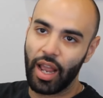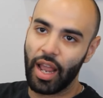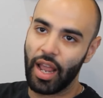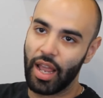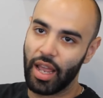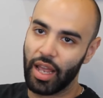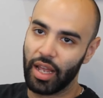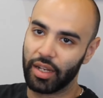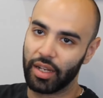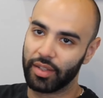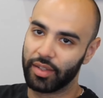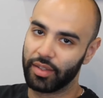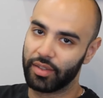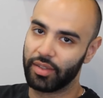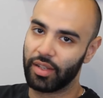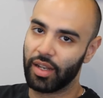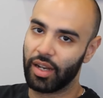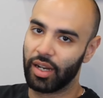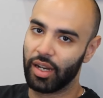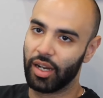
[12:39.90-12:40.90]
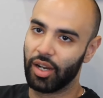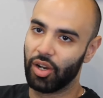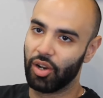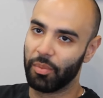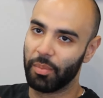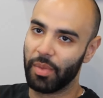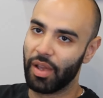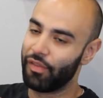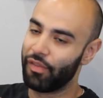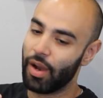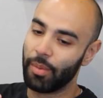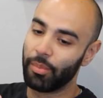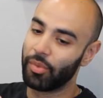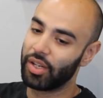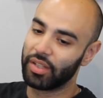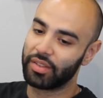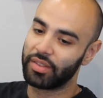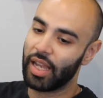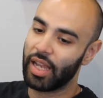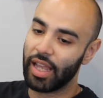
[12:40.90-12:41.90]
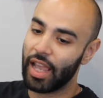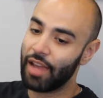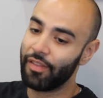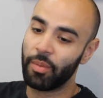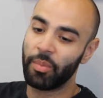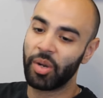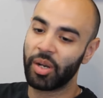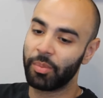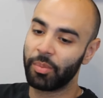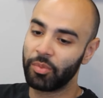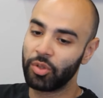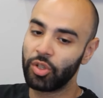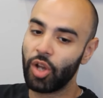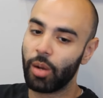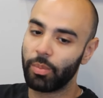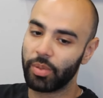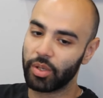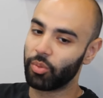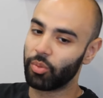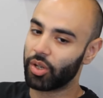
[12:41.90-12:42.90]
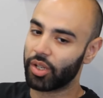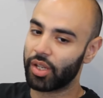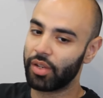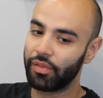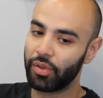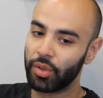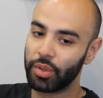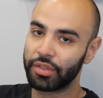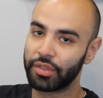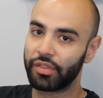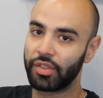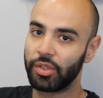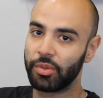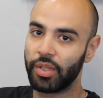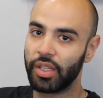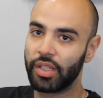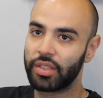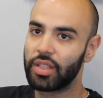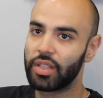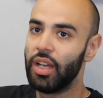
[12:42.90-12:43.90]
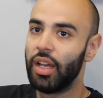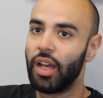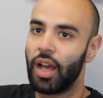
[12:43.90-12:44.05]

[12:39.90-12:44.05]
and if I'm gonna not be working for those few weeks,